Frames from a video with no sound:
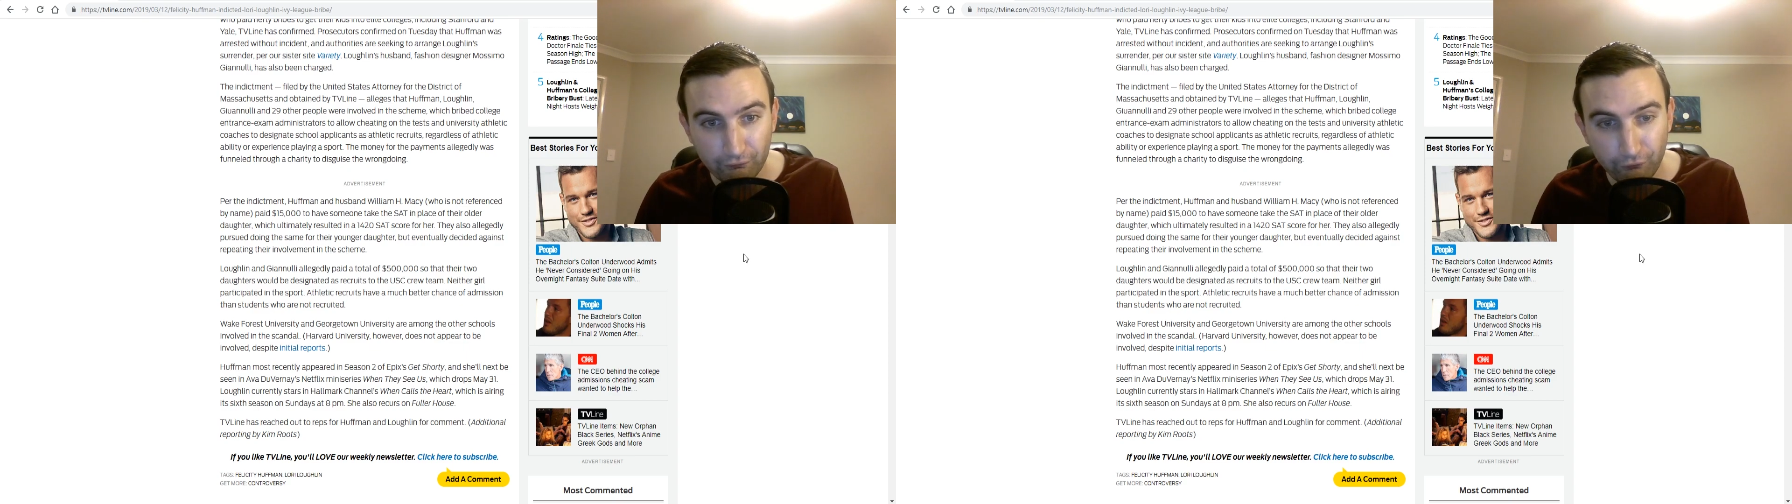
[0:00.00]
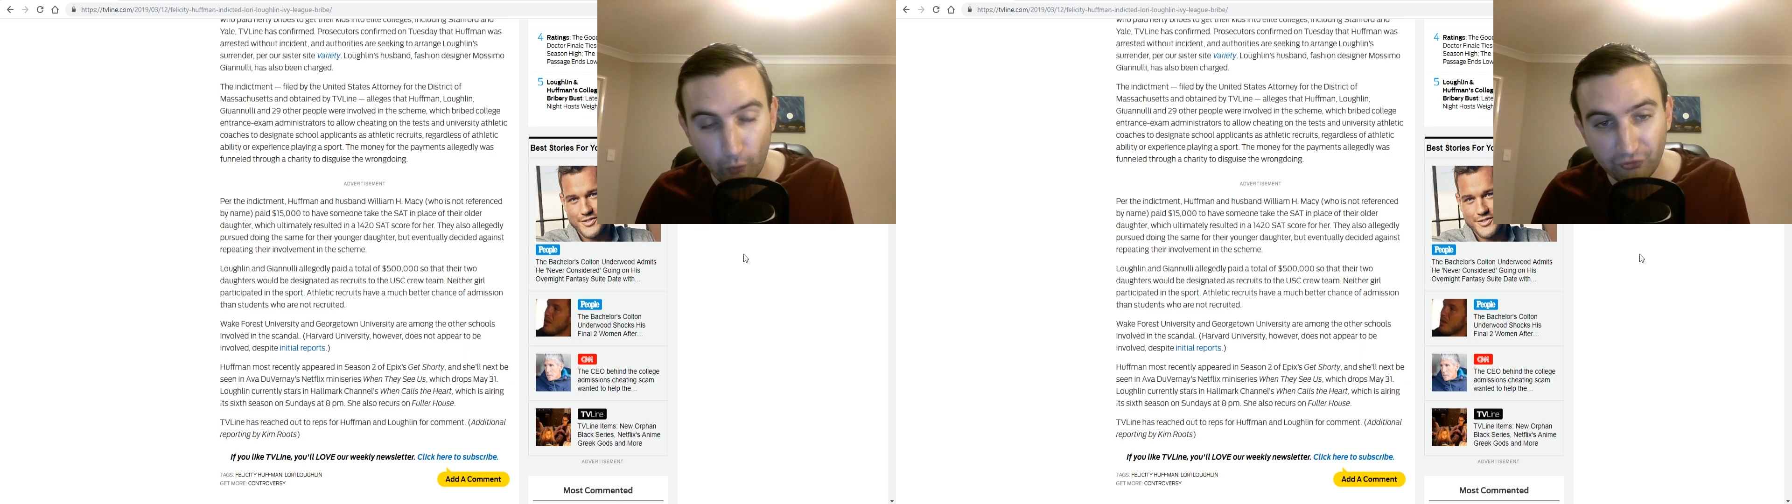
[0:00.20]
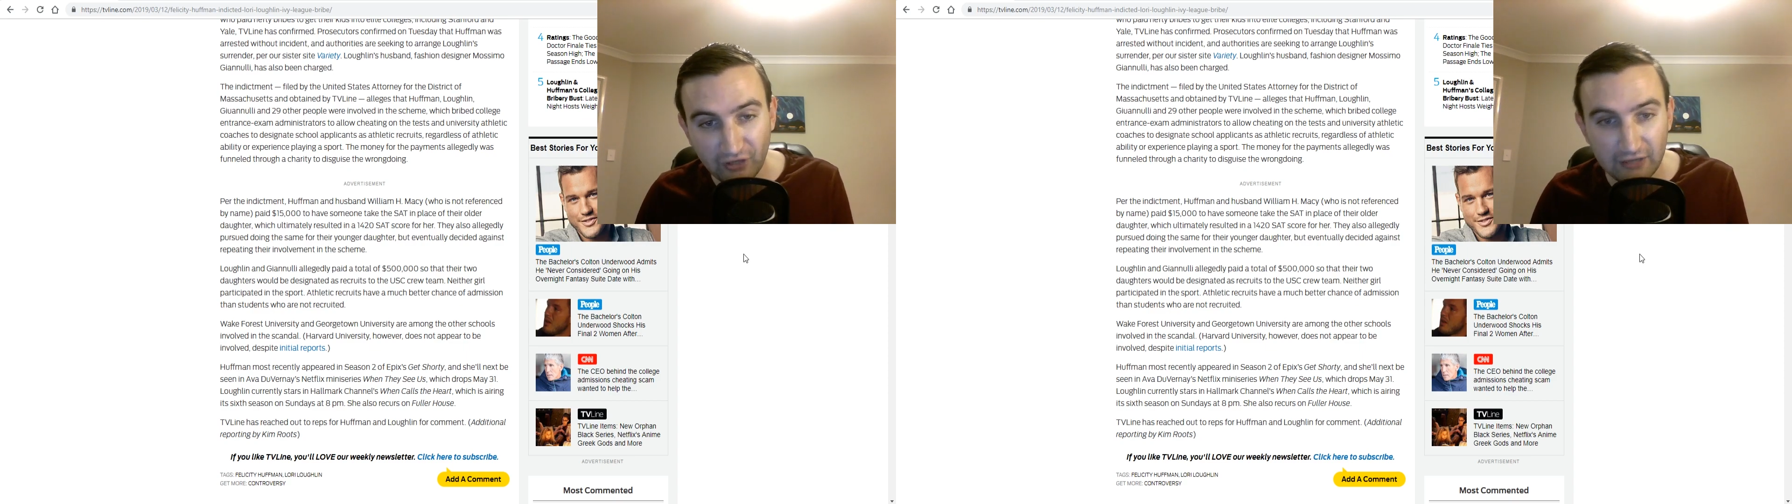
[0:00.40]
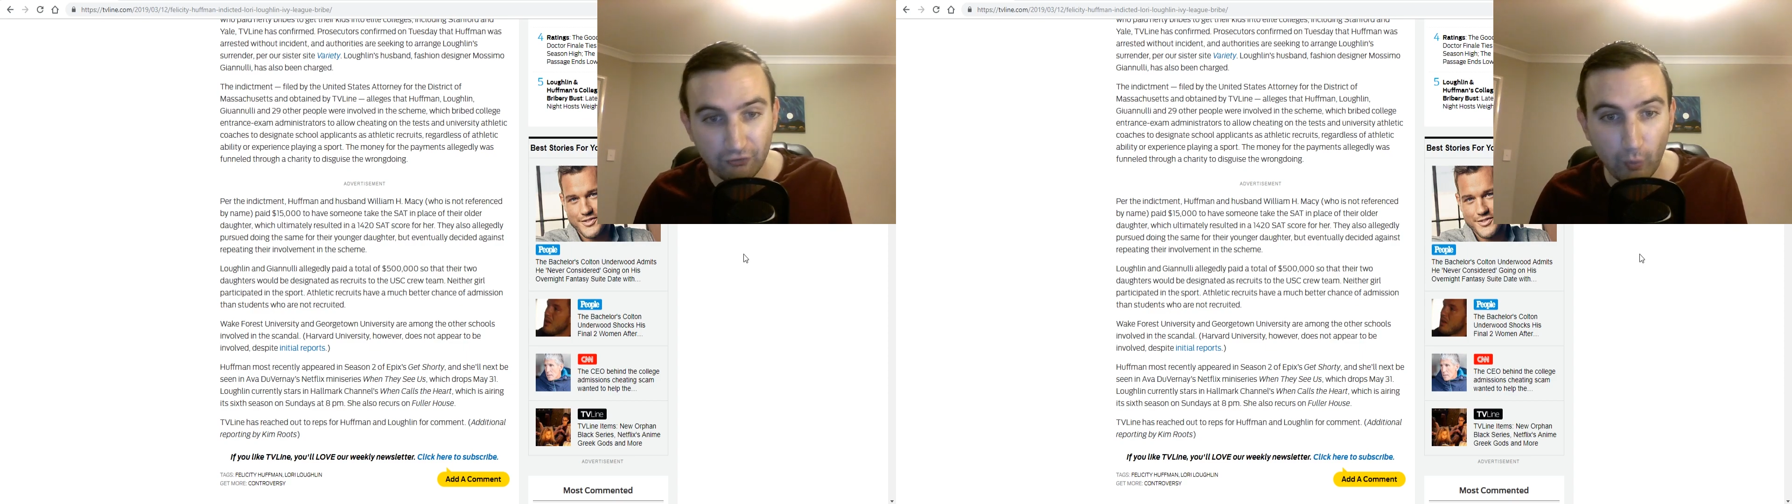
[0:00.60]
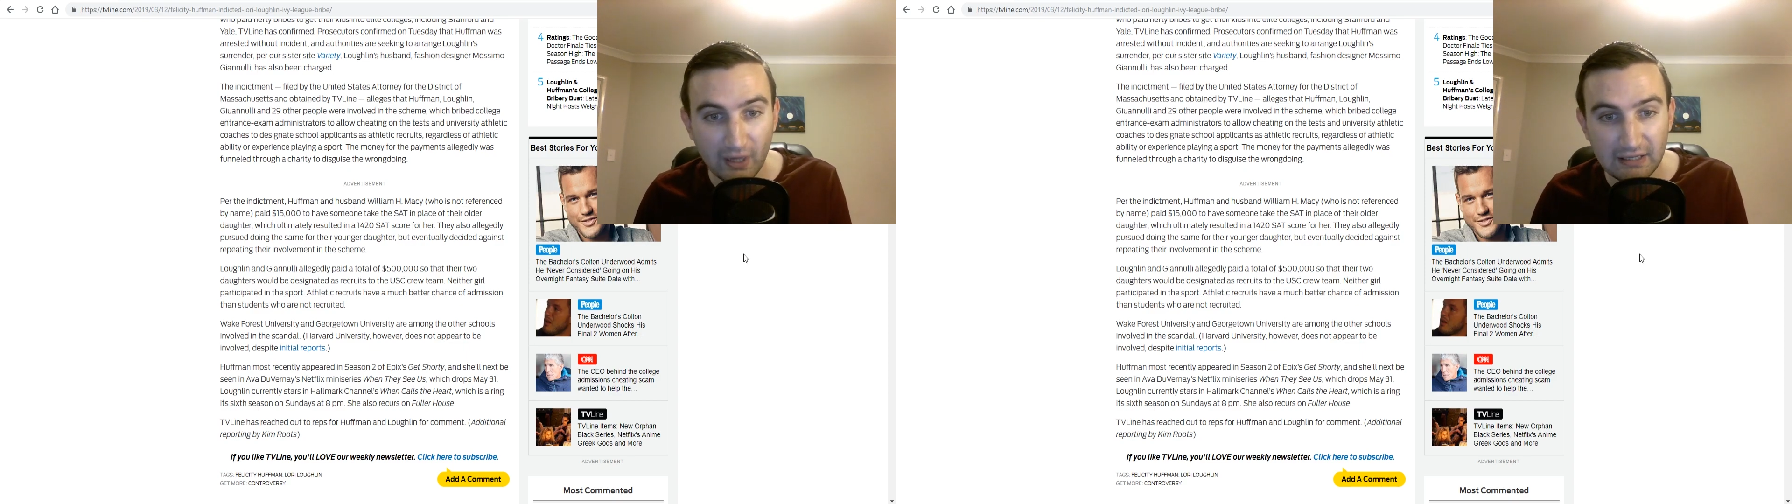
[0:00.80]

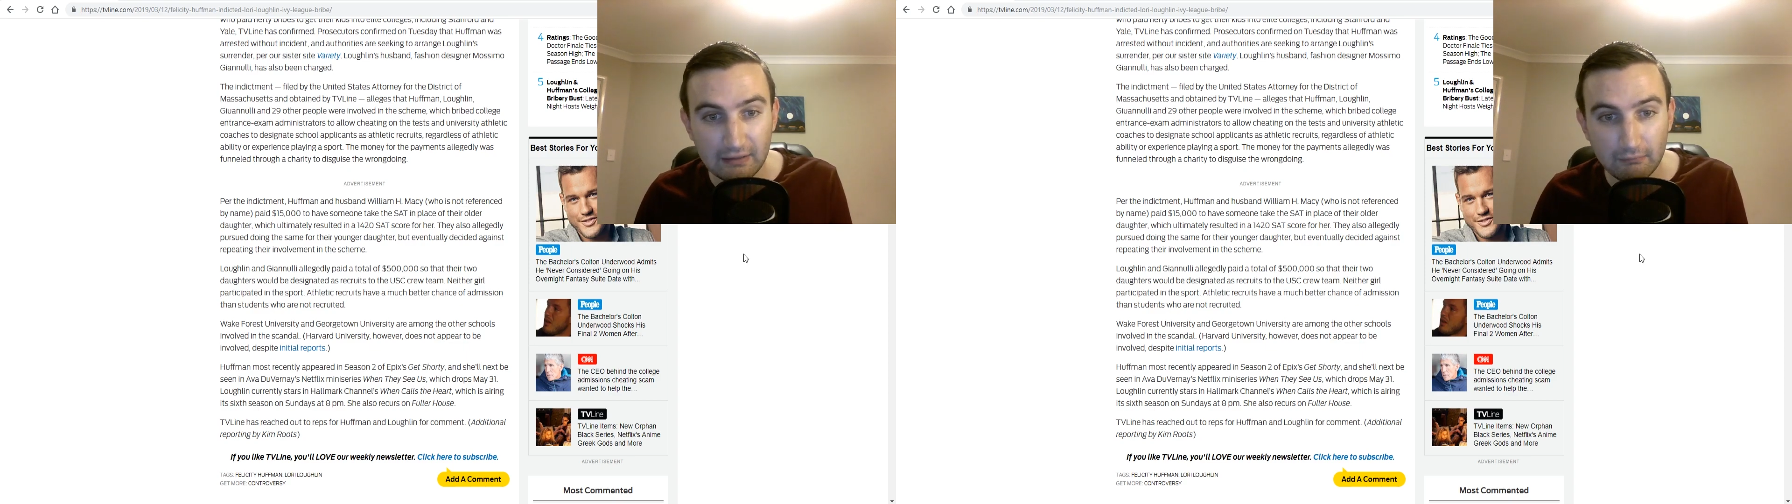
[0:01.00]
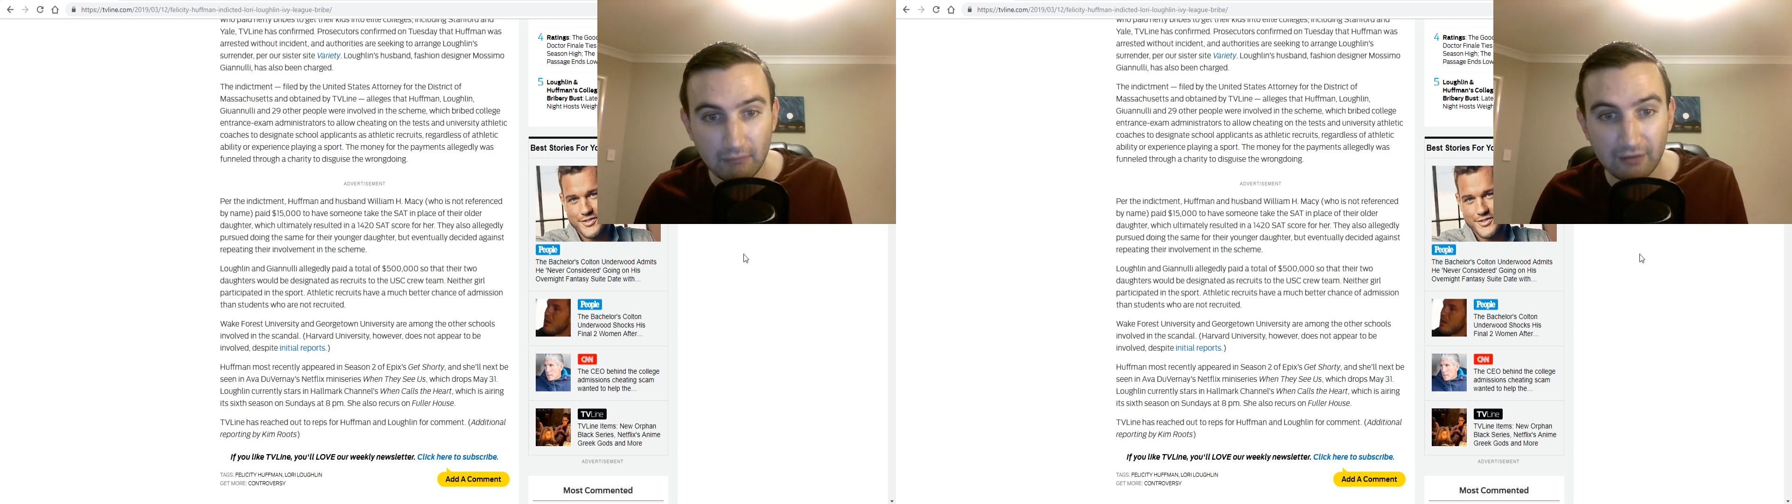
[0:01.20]
1420